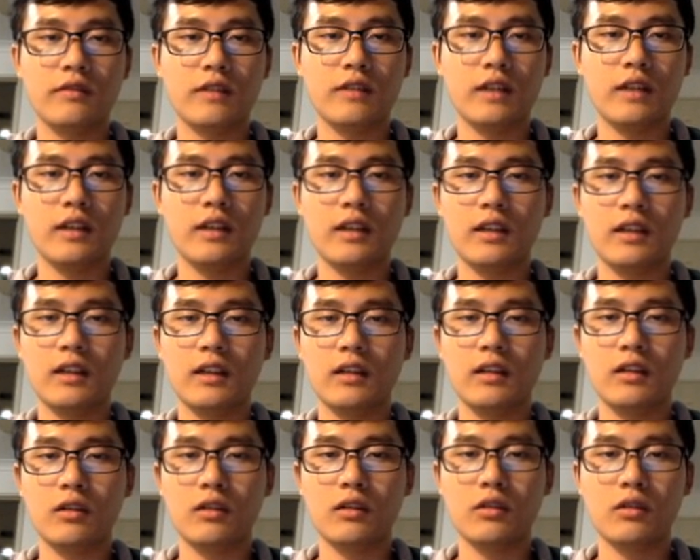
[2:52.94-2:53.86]
any
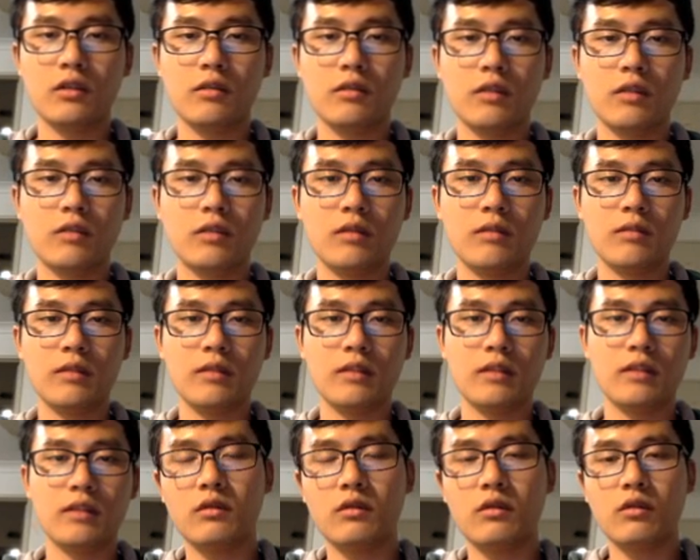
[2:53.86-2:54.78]
local minimum,
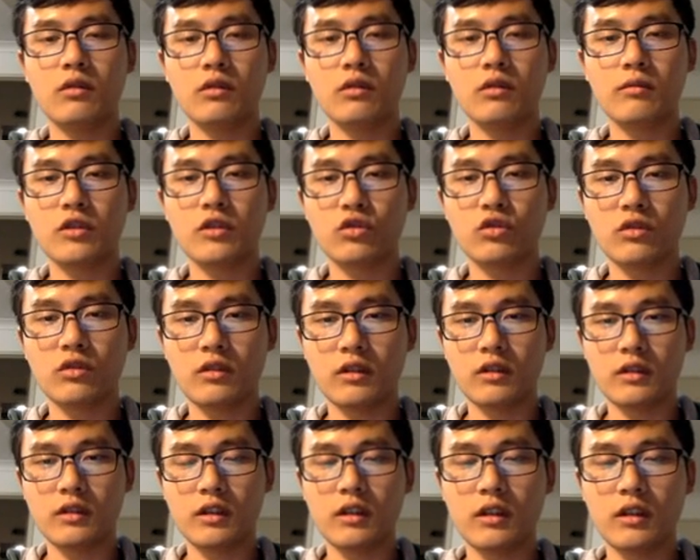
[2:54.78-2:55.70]
but all the machine
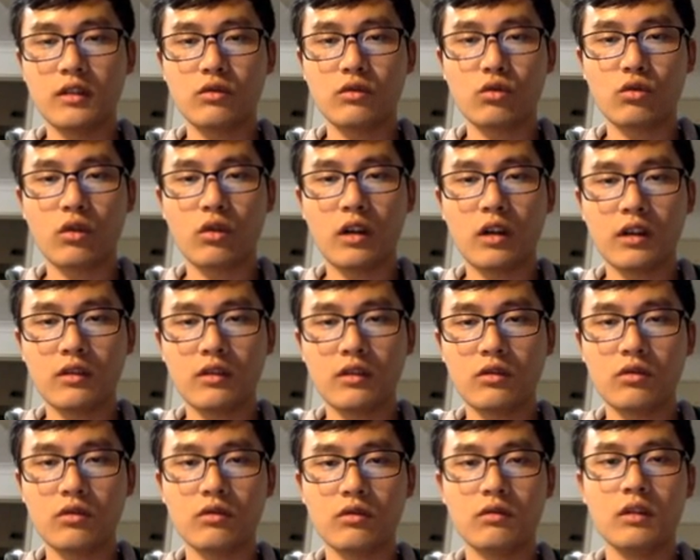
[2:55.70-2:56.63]
learning is trying
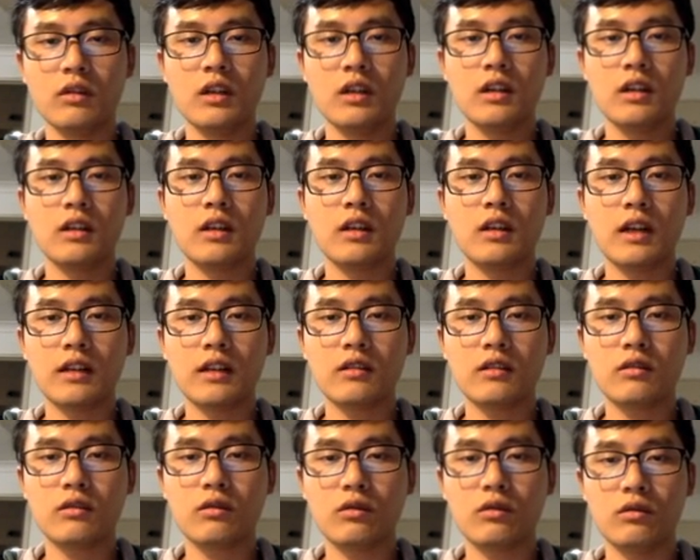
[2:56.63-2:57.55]
to
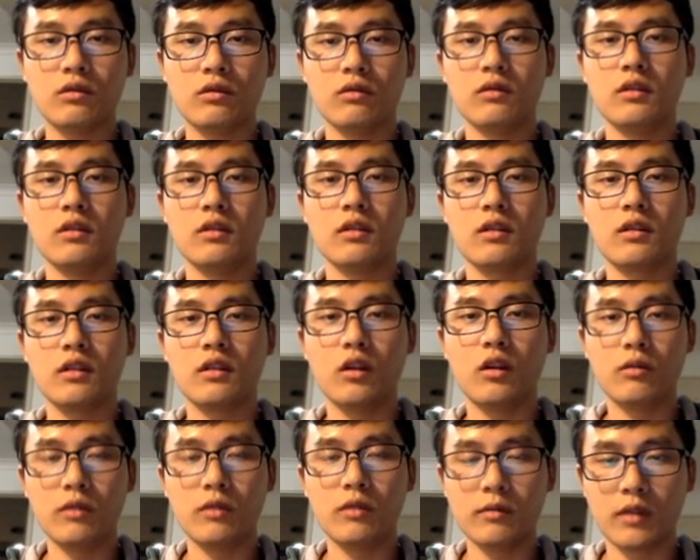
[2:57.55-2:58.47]
get to the
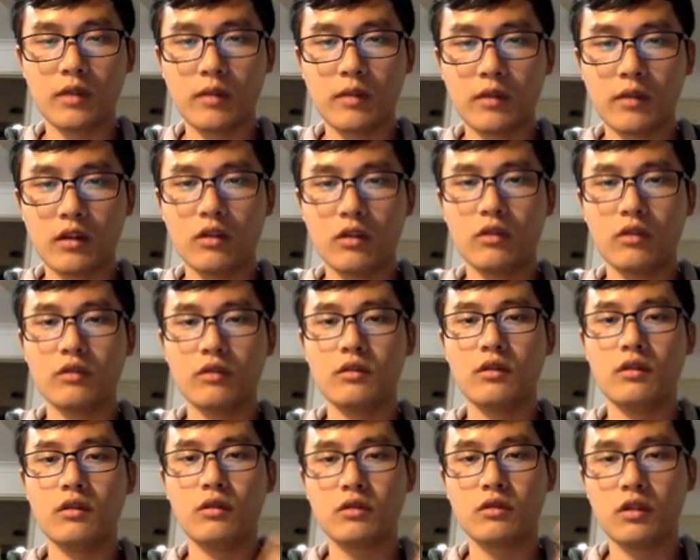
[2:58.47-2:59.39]
global minimum or
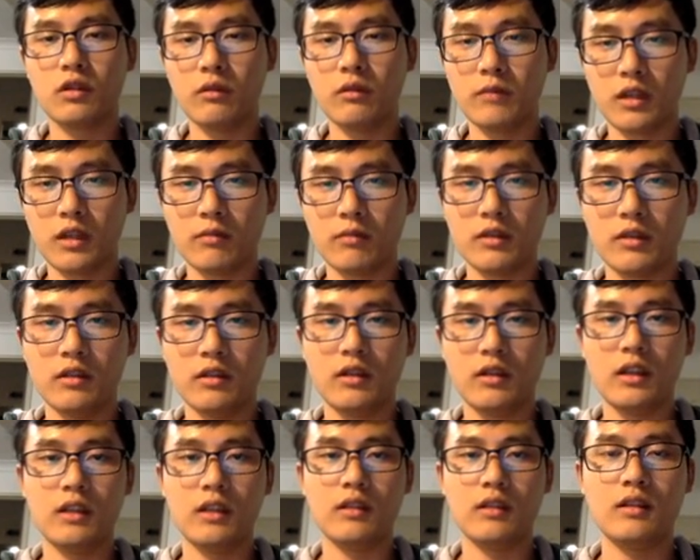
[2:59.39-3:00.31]
local minimum
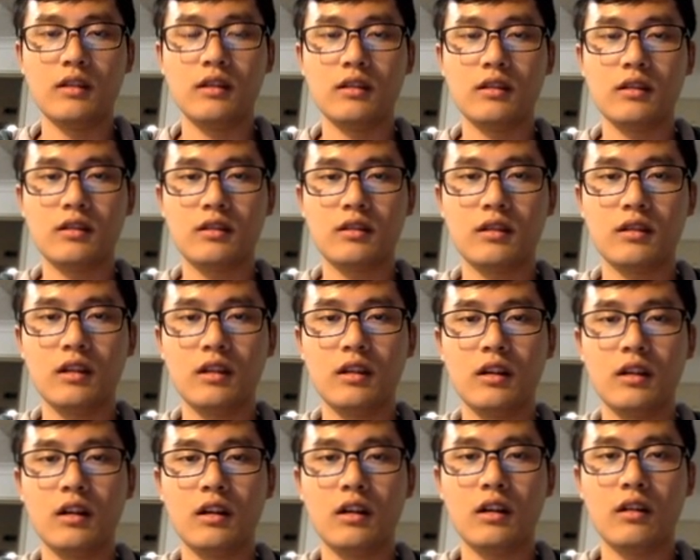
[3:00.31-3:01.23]
in these
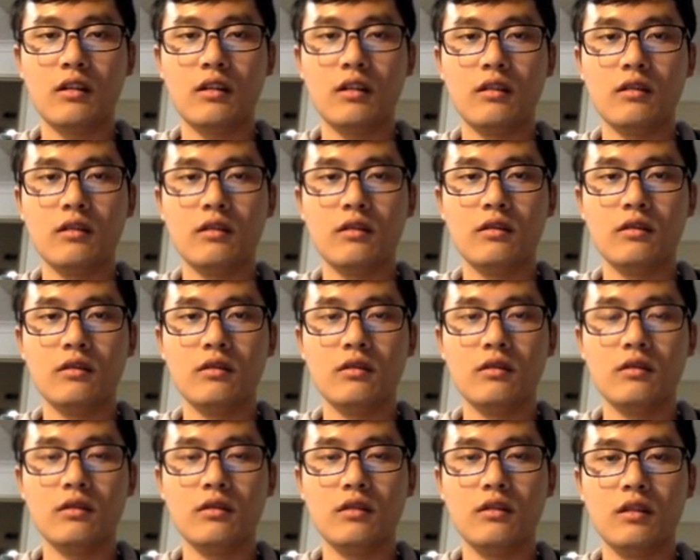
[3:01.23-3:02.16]

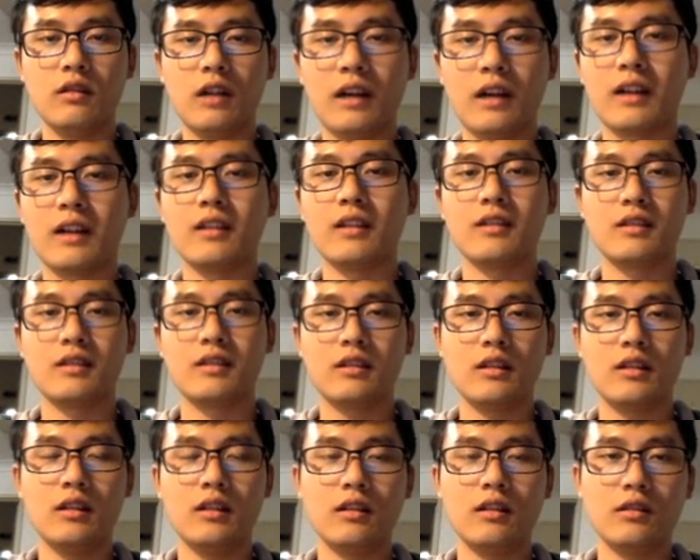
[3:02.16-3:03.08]

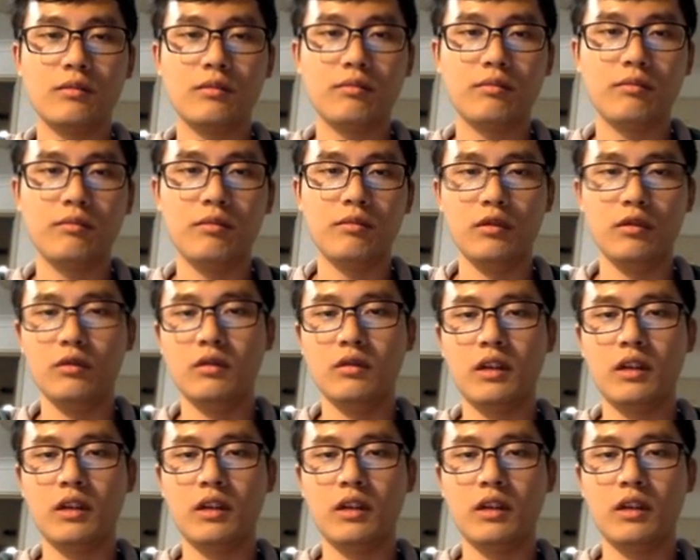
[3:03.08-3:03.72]
lines, in these blue